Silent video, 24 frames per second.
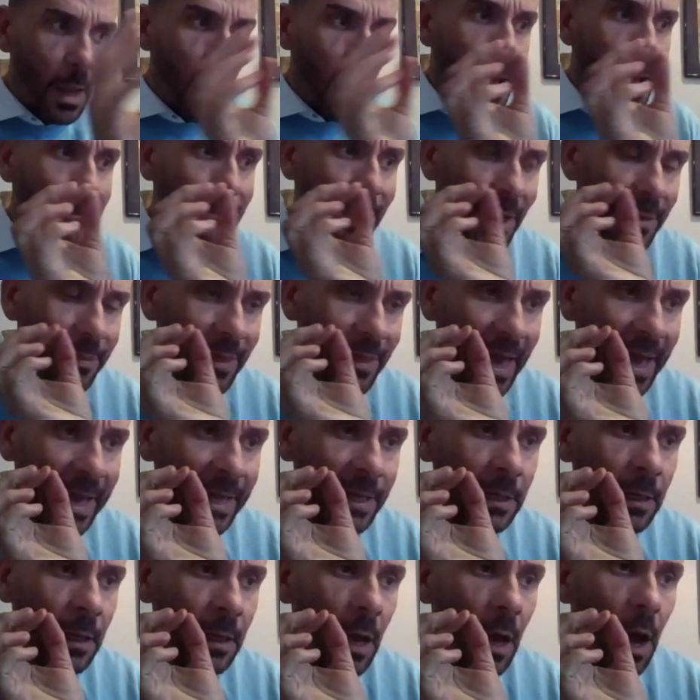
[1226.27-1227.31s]
But
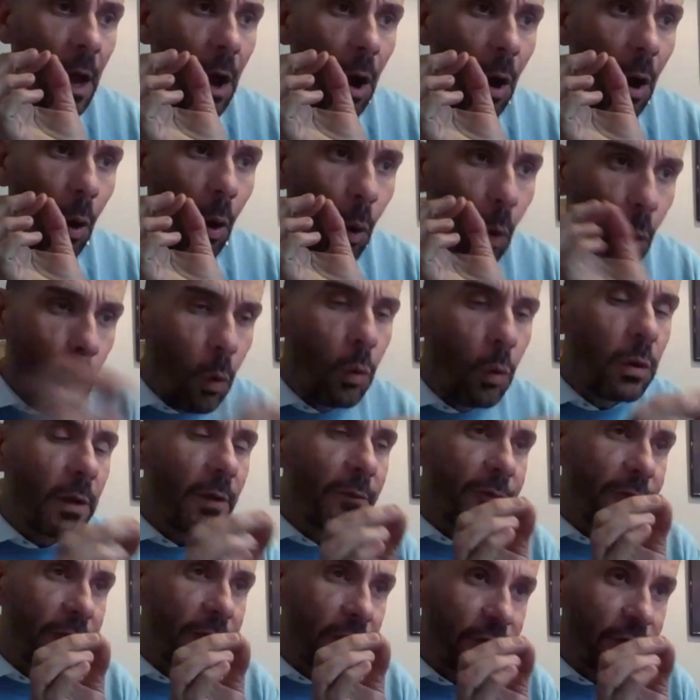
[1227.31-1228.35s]
then all of
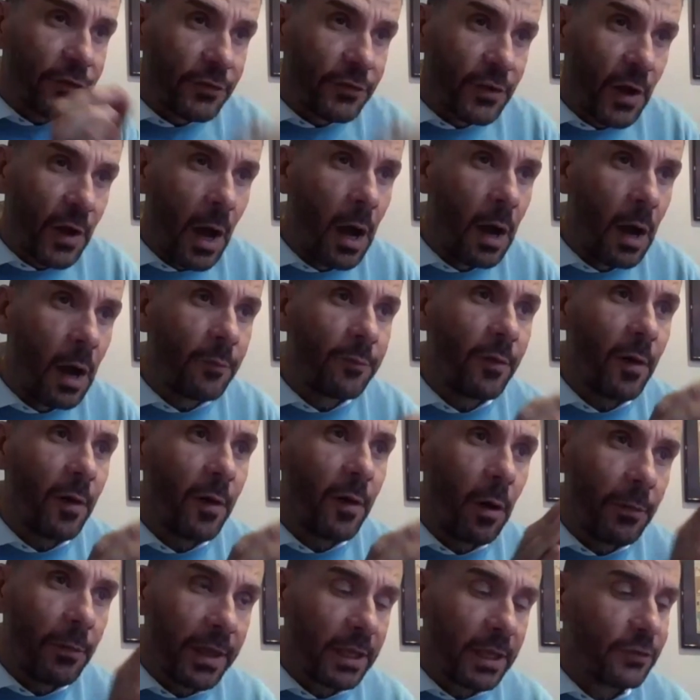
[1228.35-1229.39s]
the staff
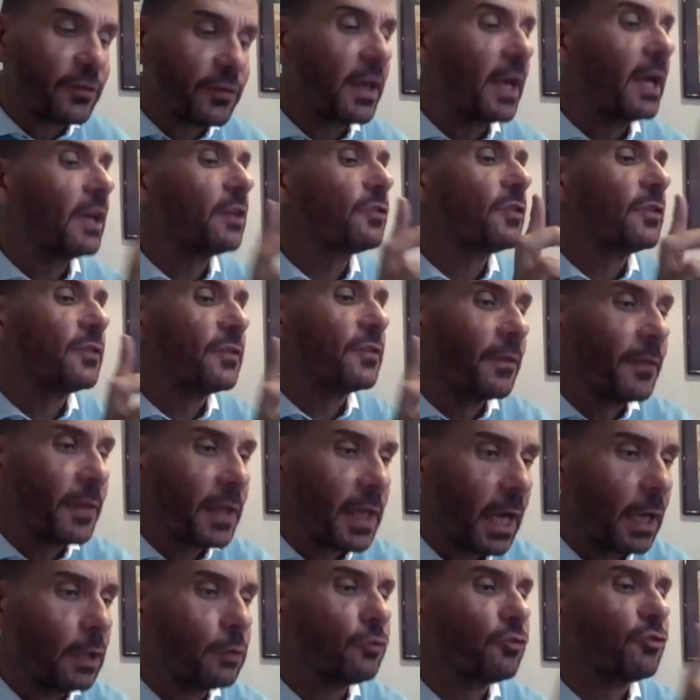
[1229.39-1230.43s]
on the excursion, so the
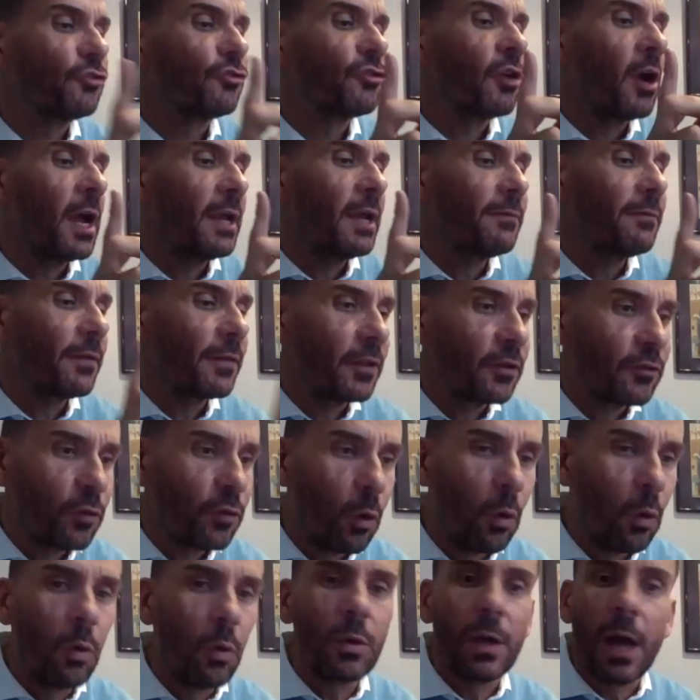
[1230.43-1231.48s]
coach driver, the
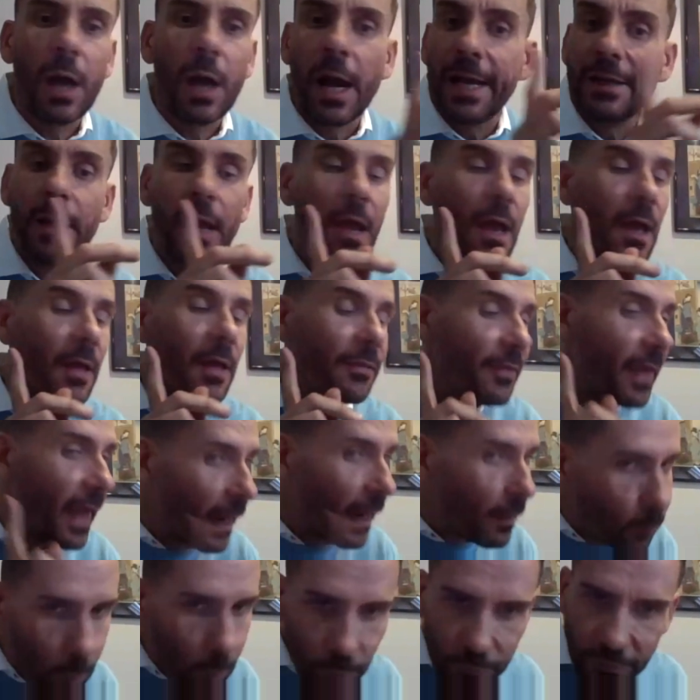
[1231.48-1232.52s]
tour guide, they're
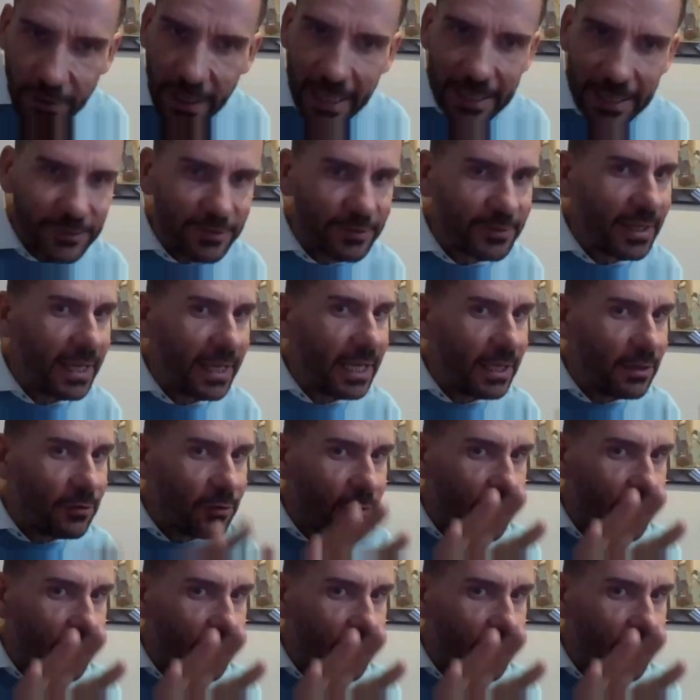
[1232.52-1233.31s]
all tested.